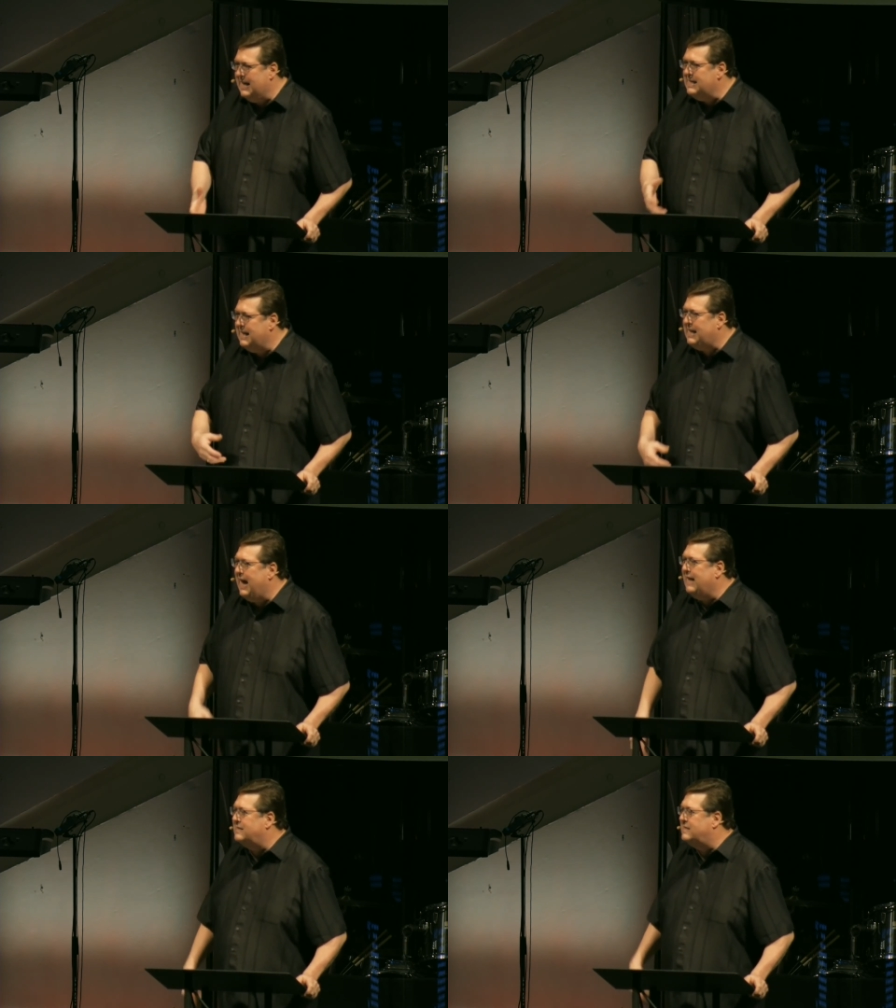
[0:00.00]

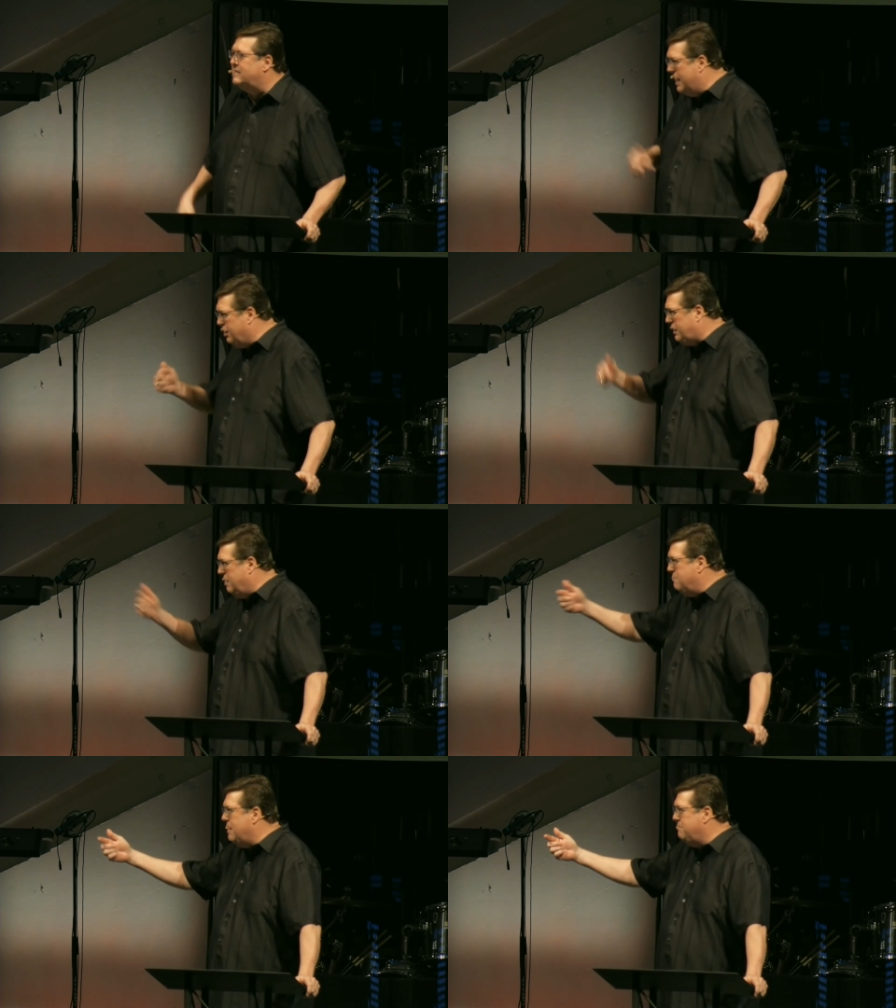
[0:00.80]
indicates their
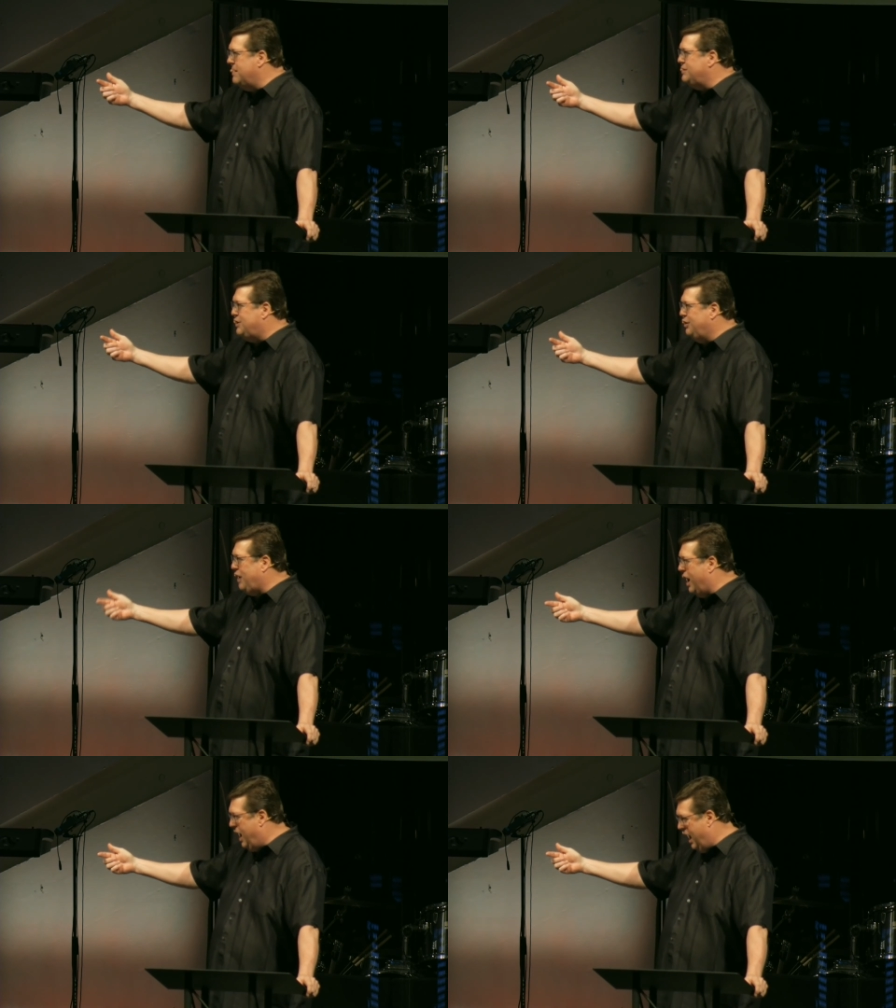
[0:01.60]
commitment to
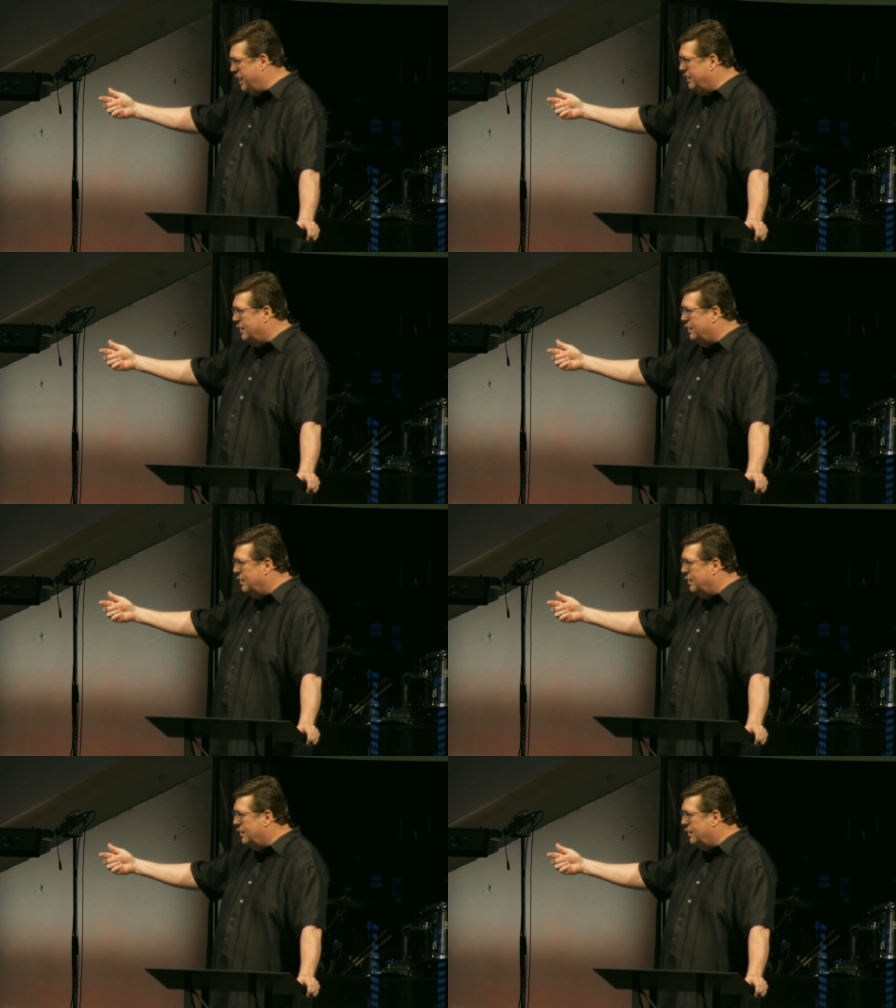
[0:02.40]
God